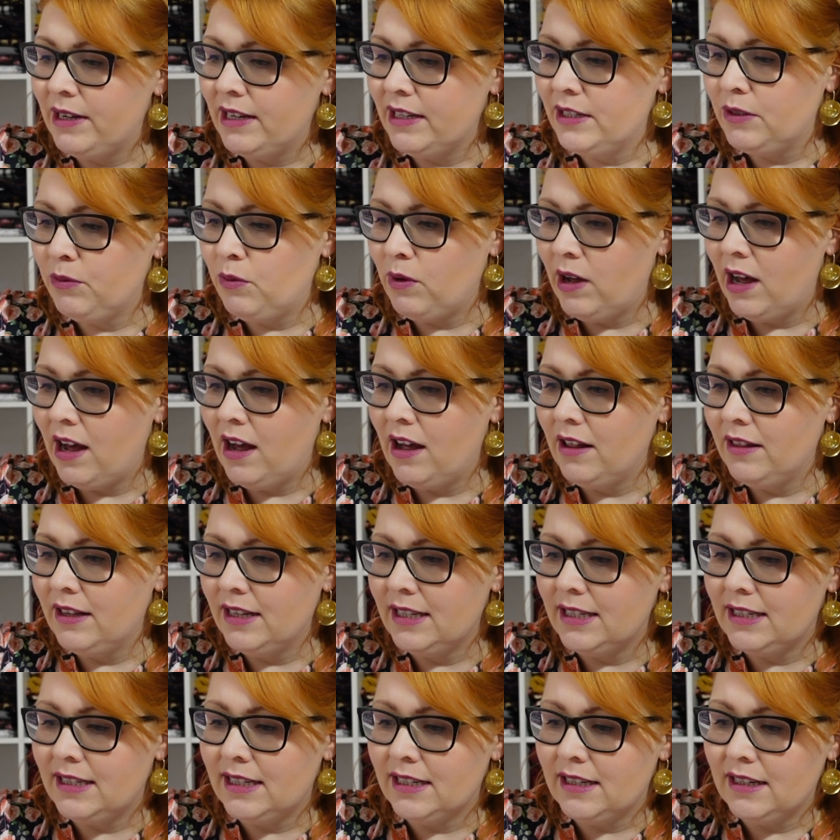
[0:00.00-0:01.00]
as well
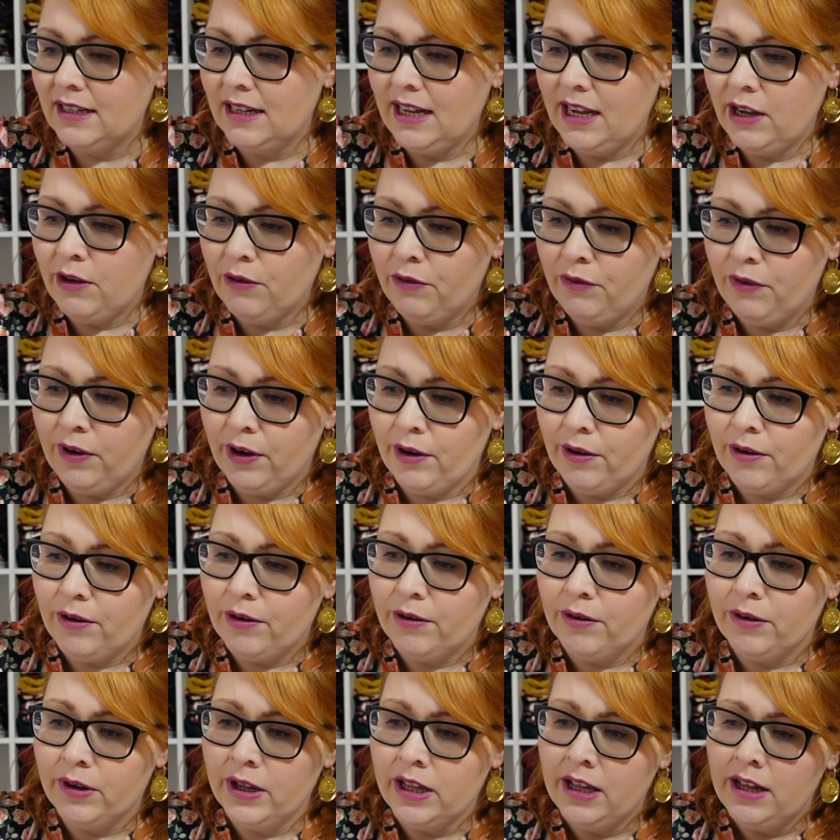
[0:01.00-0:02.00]
this little
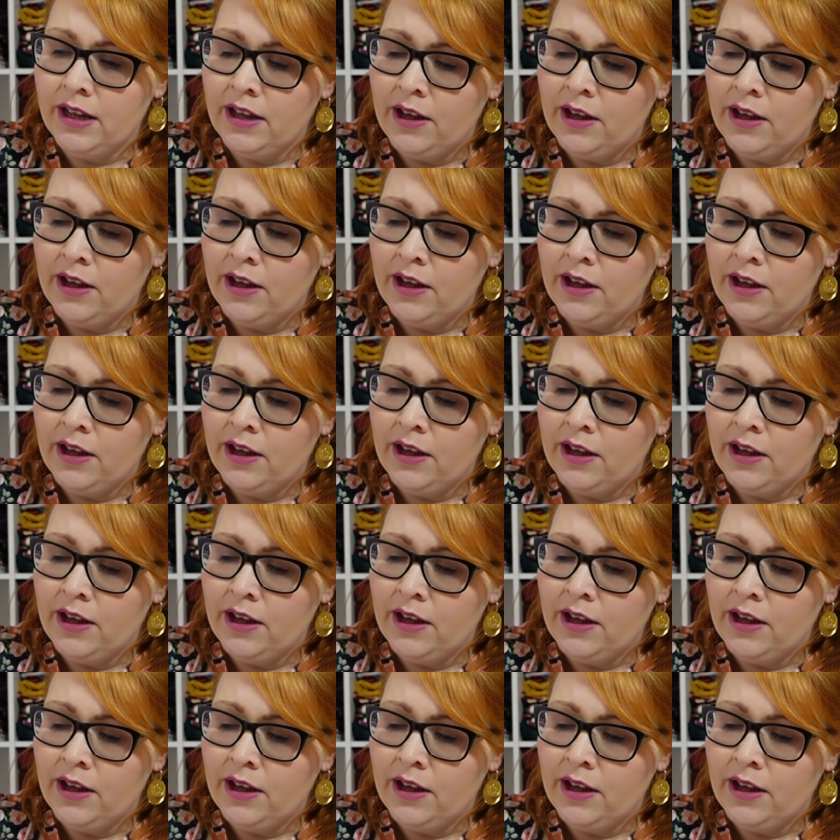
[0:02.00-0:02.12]
Ecofero